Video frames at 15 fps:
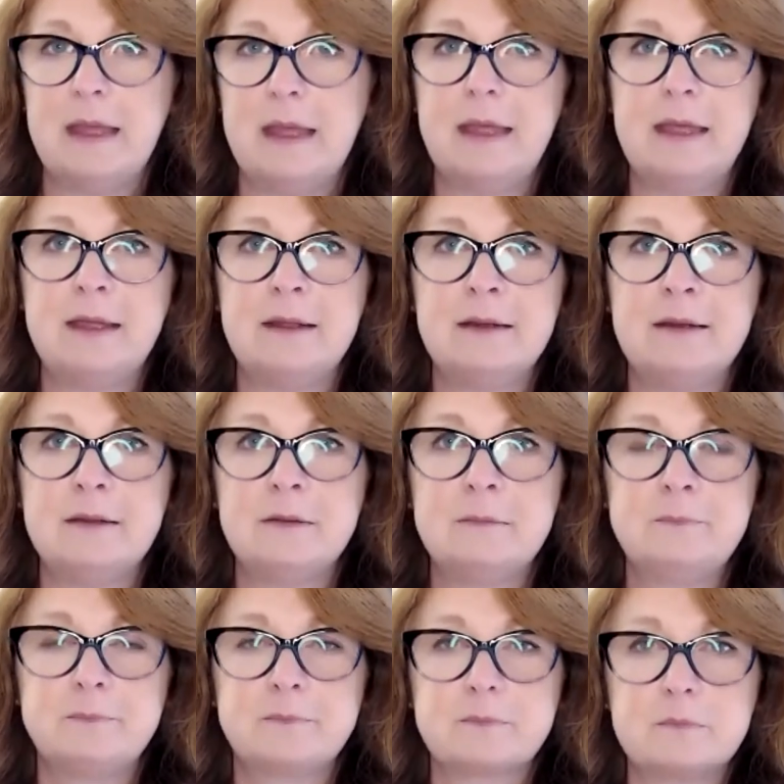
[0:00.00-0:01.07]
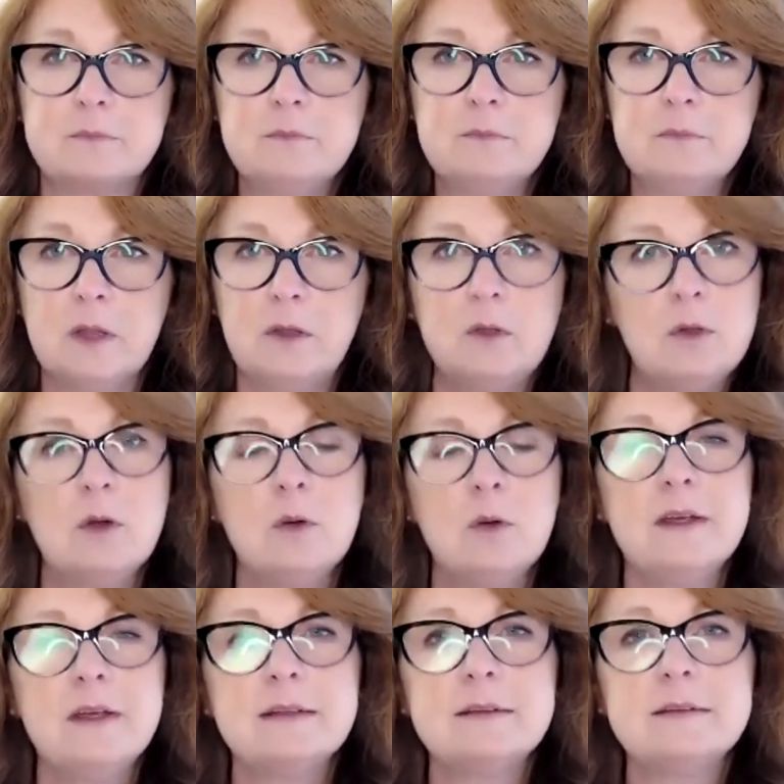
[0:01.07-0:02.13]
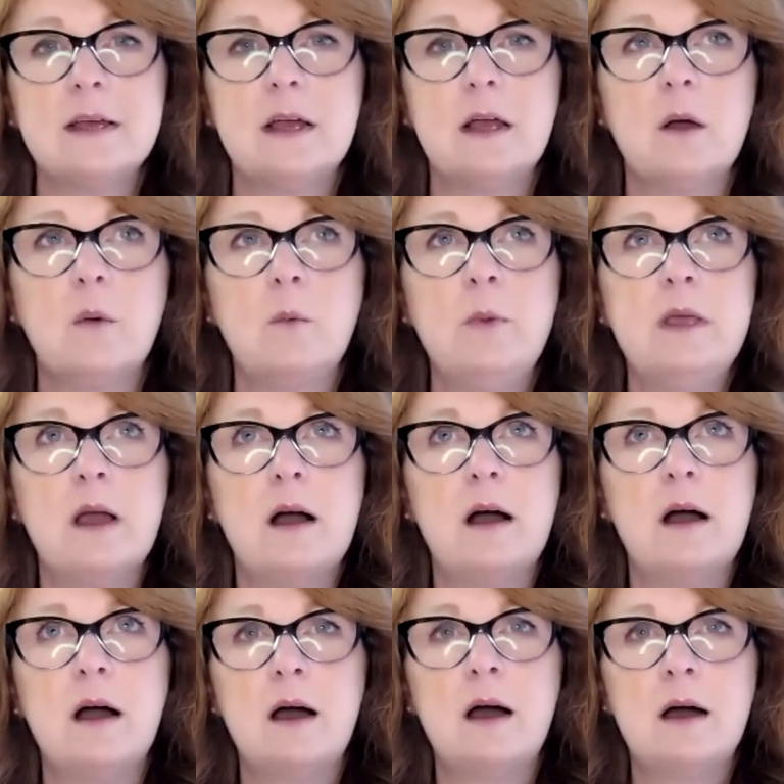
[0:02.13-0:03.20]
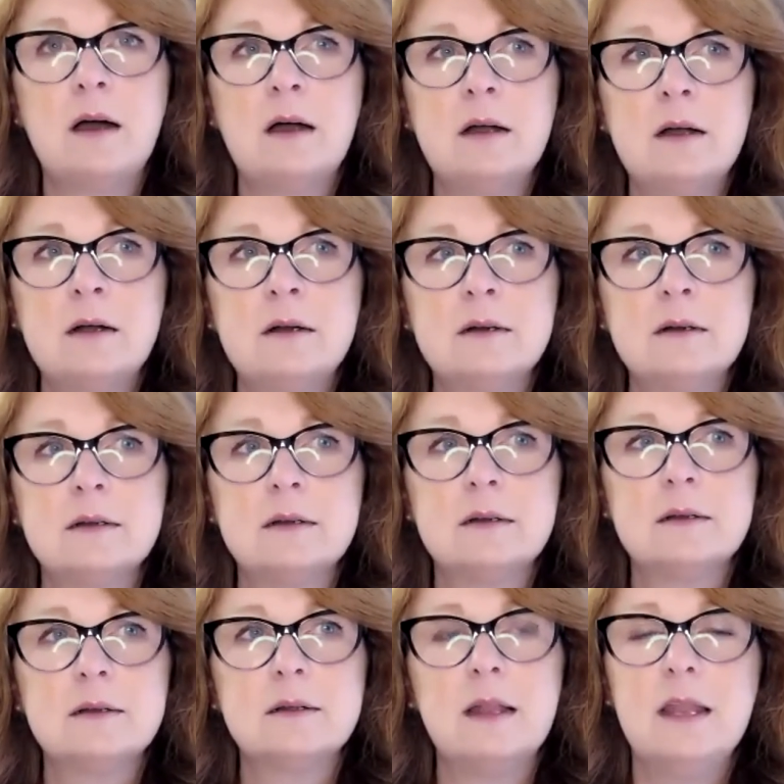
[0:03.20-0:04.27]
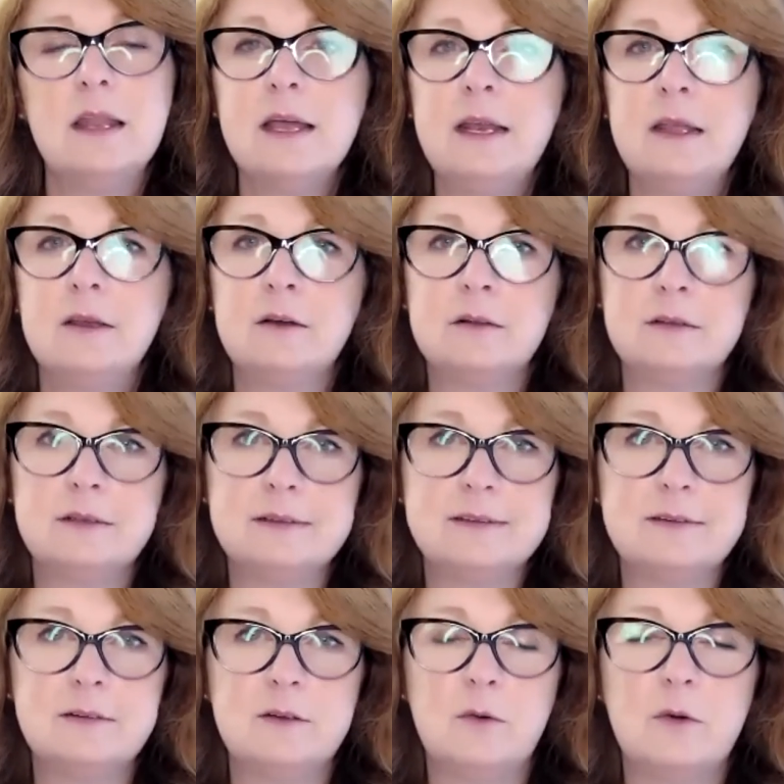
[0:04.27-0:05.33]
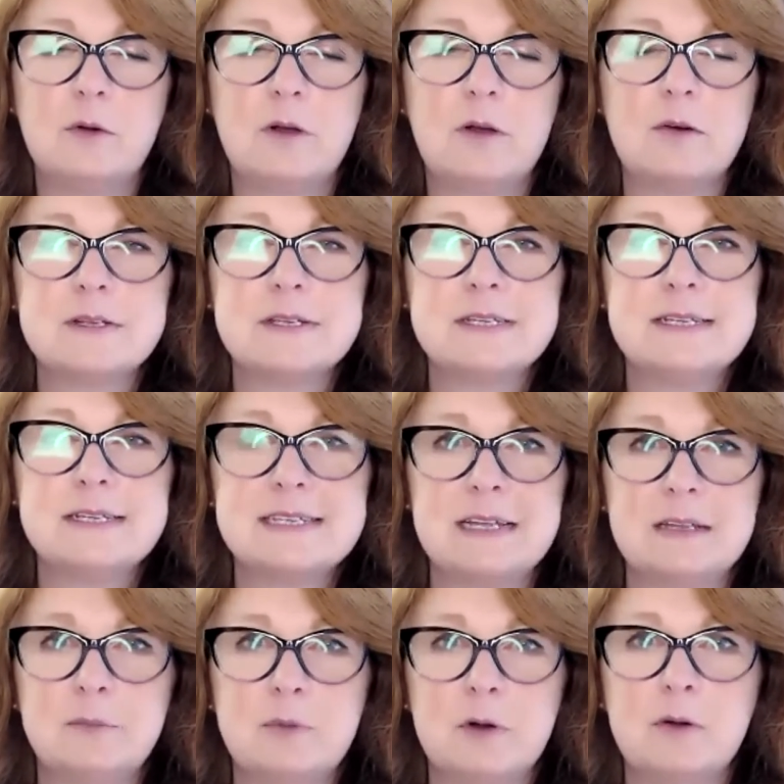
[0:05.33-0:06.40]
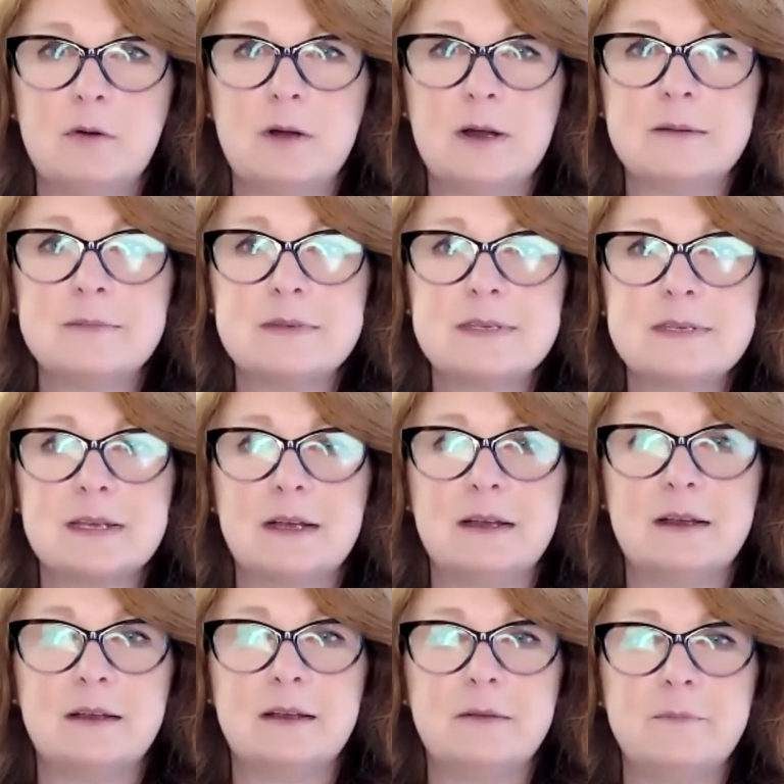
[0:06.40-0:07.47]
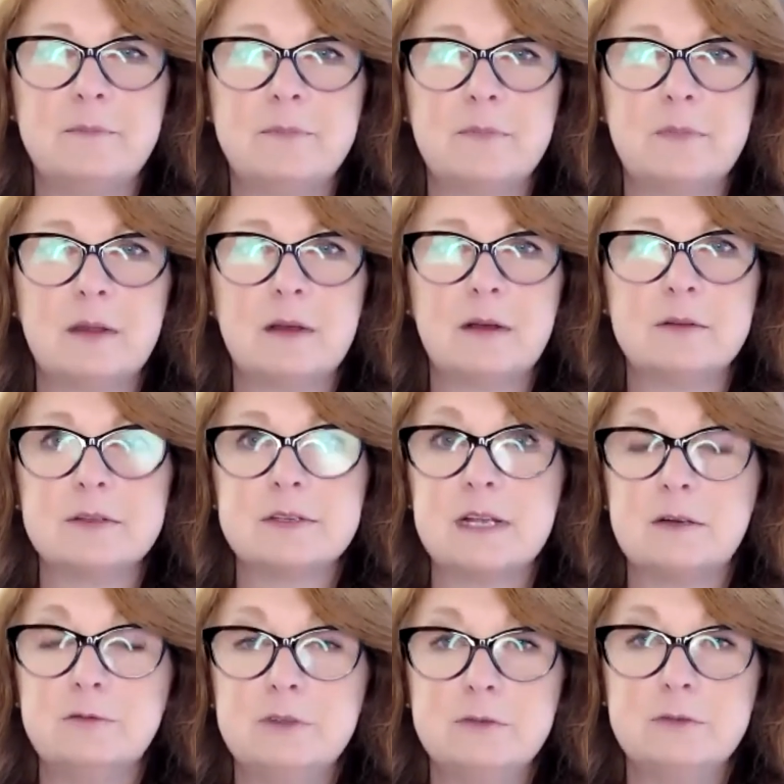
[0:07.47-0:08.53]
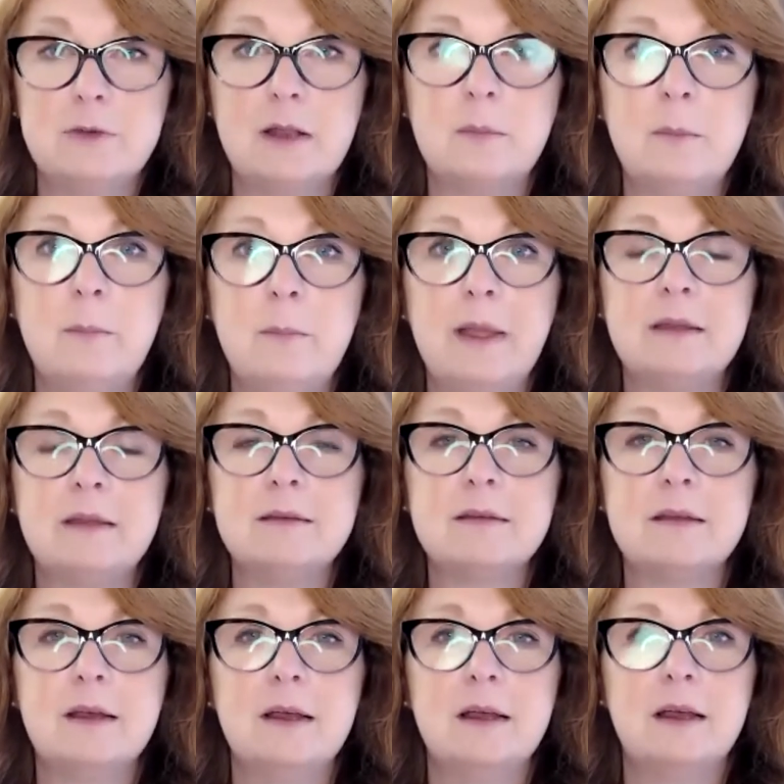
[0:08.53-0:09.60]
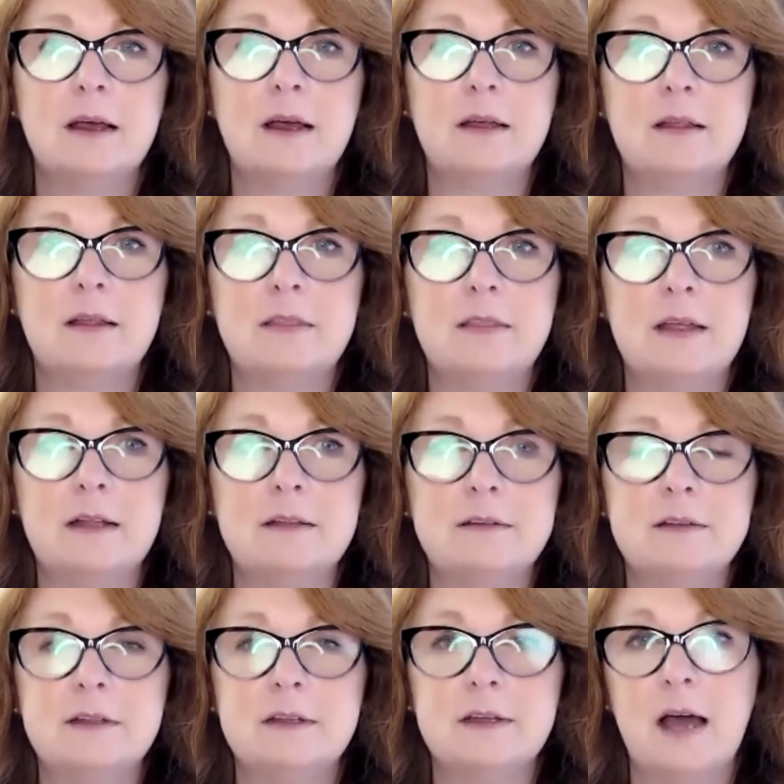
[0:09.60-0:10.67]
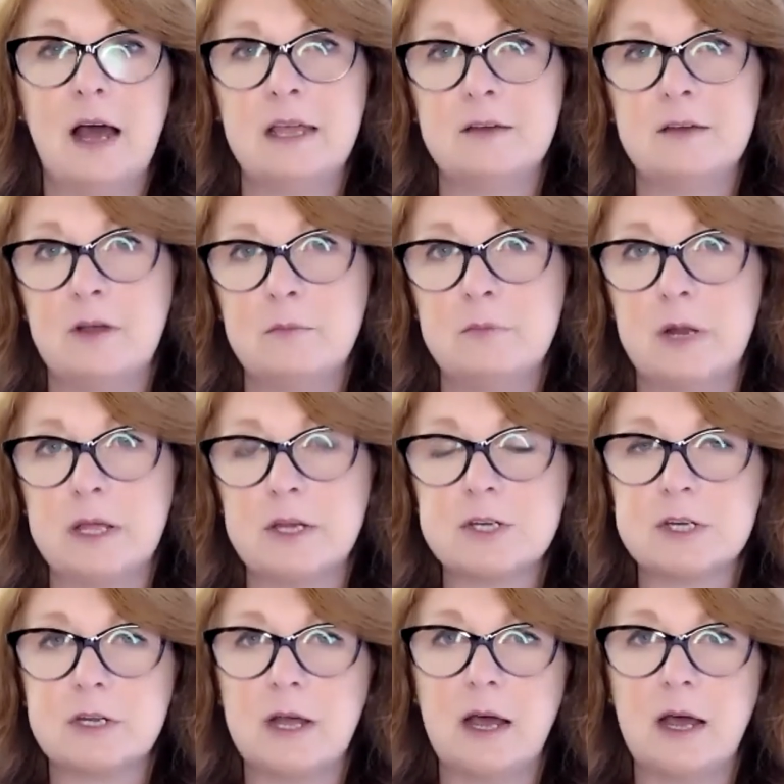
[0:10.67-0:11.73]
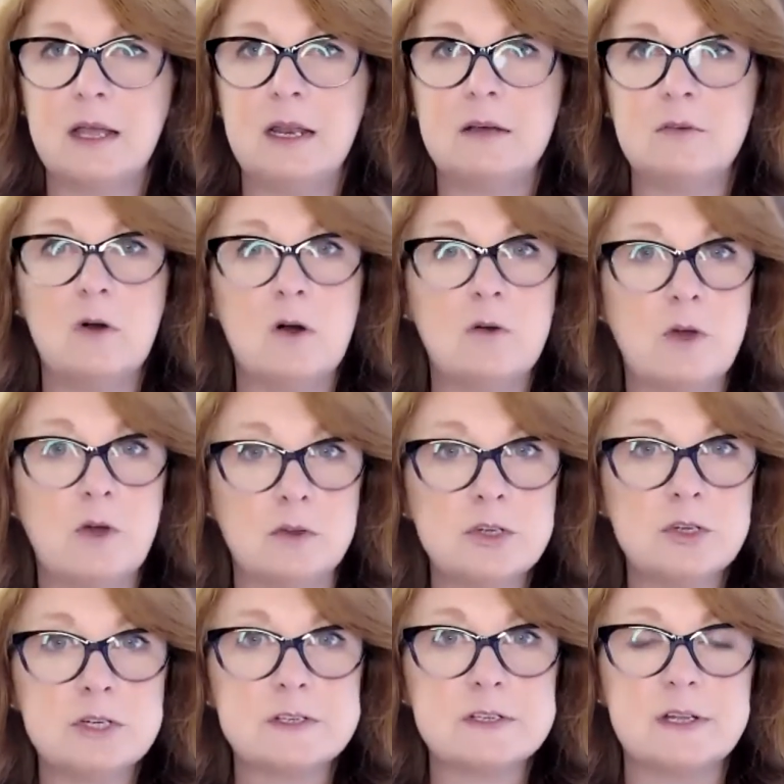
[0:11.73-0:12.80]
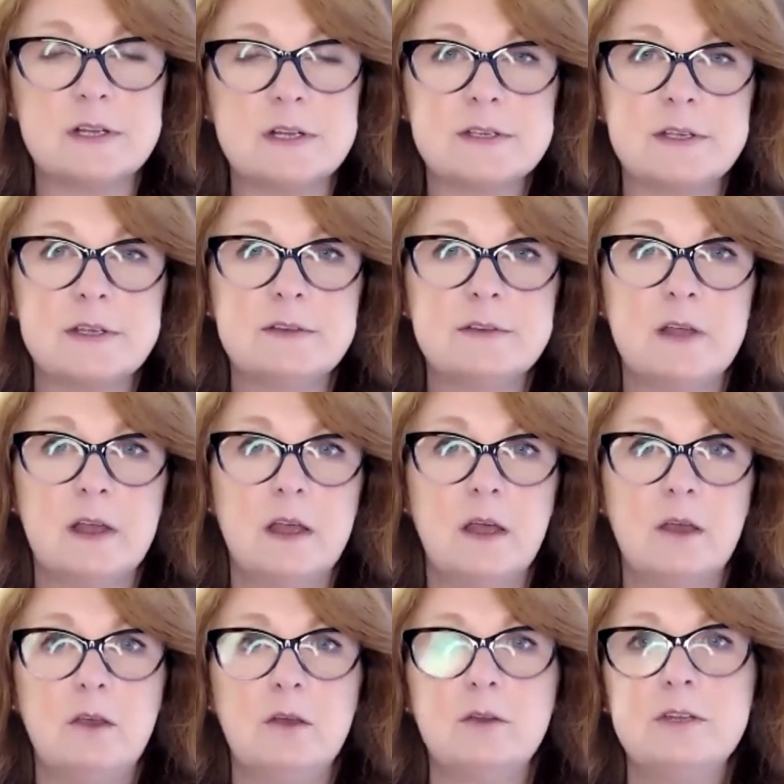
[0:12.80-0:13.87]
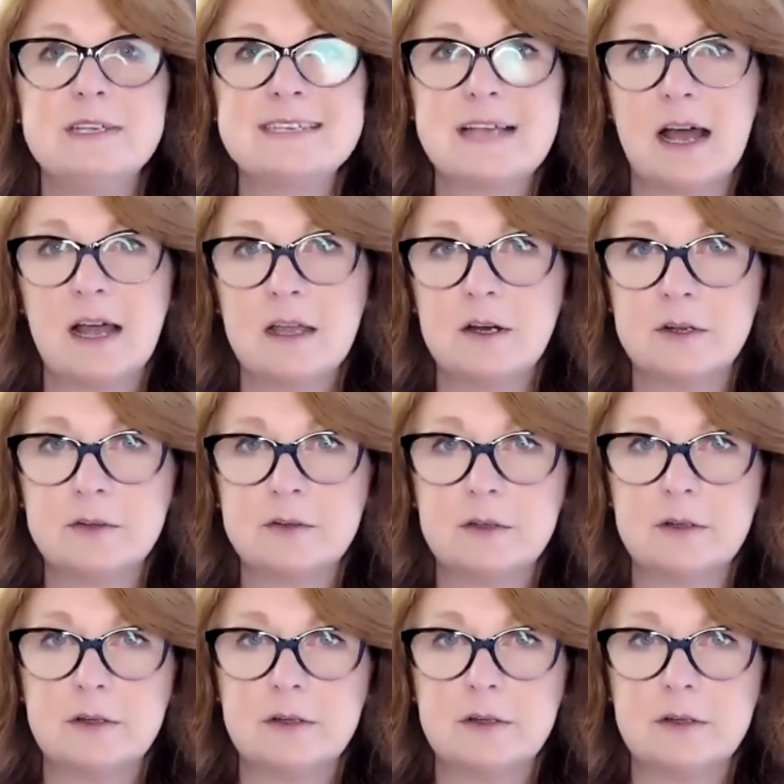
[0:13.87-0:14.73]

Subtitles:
And you know that we are learning on this, courses and programs on self-development, that the higher vibration, higher level of consciousness is your desired